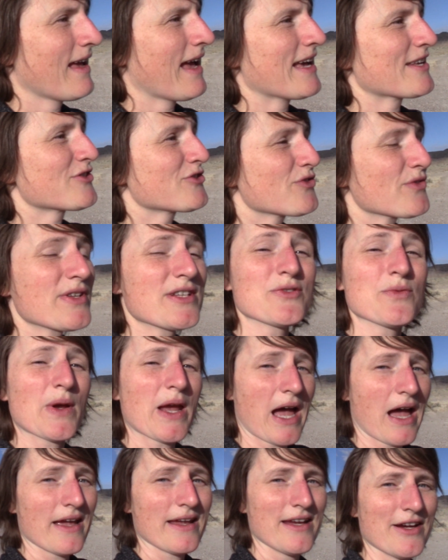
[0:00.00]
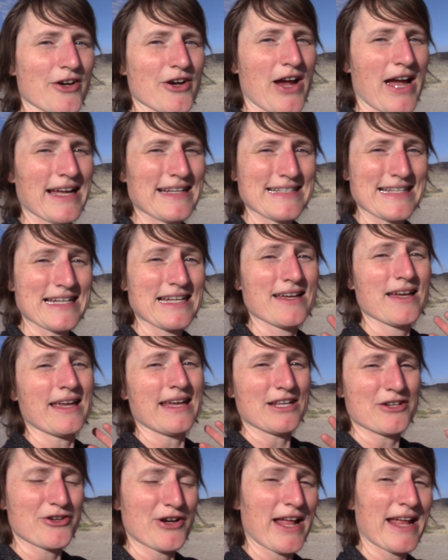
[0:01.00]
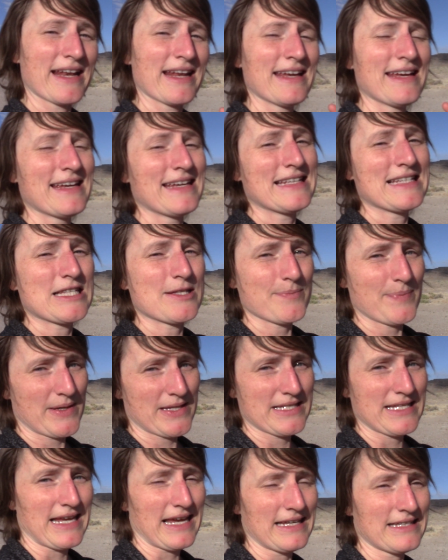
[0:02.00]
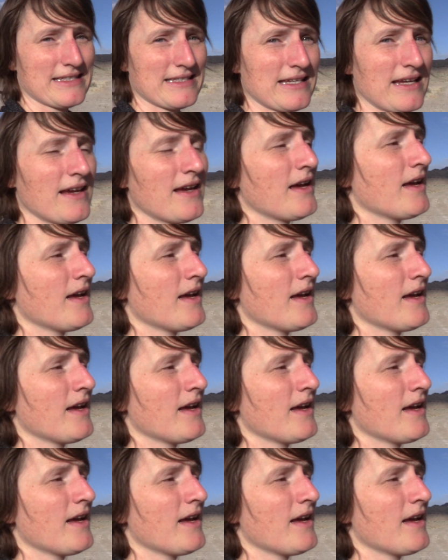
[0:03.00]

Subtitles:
As soon as we got here, I did an internet speed test